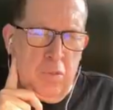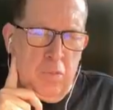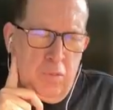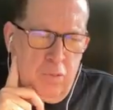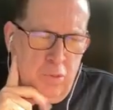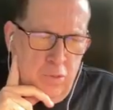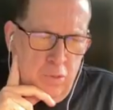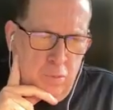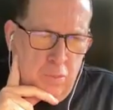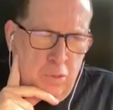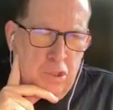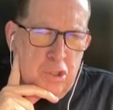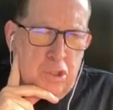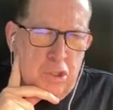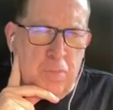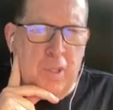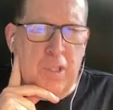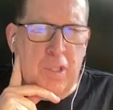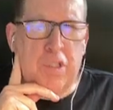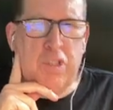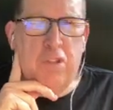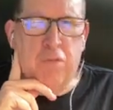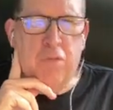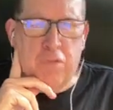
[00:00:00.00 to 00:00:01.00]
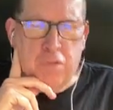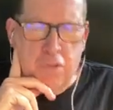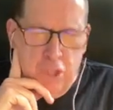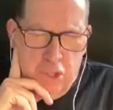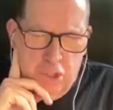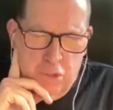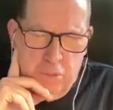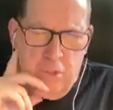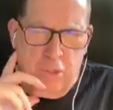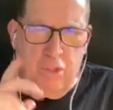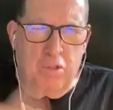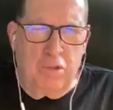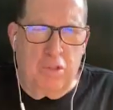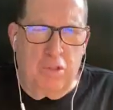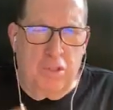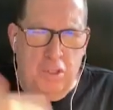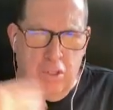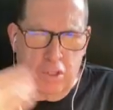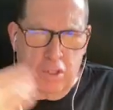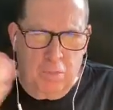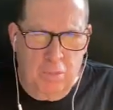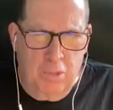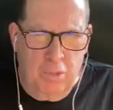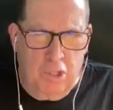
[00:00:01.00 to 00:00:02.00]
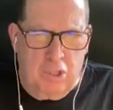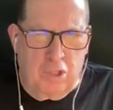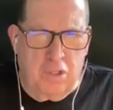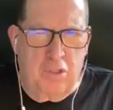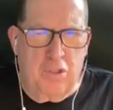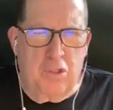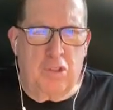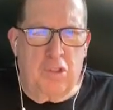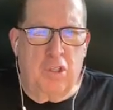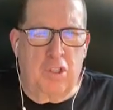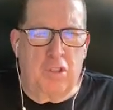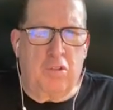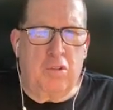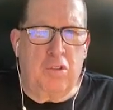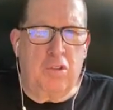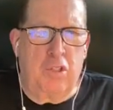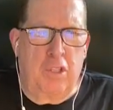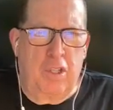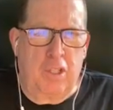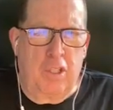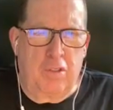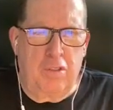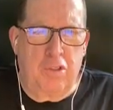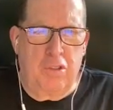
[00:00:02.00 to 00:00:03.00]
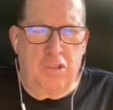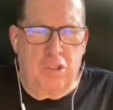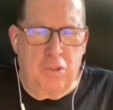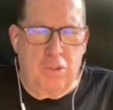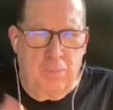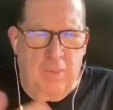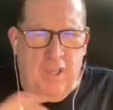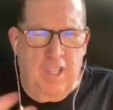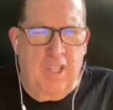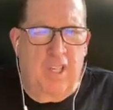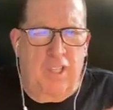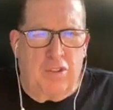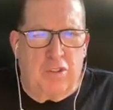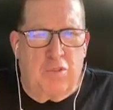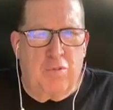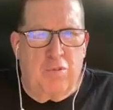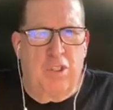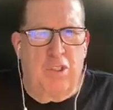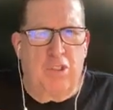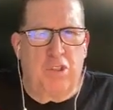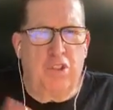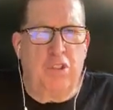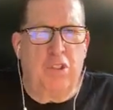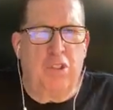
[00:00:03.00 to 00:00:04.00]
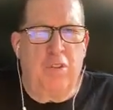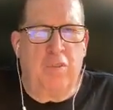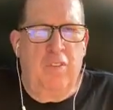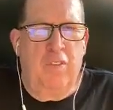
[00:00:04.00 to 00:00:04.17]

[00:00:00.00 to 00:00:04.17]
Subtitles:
for prospective freshmen, you're in the admissions cycle now. This is my last question.